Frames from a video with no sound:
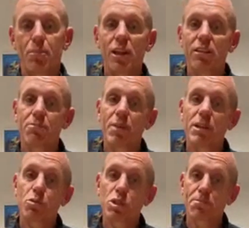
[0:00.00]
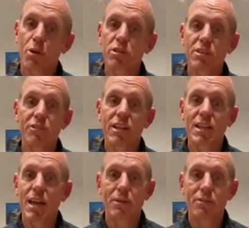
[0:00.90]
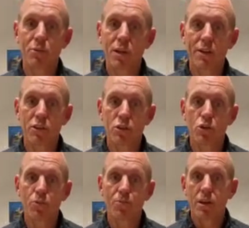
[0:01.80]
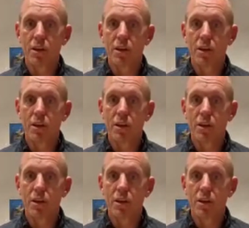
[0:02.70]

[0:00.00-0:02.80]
body is much more responsive and adaptive than we ever thought.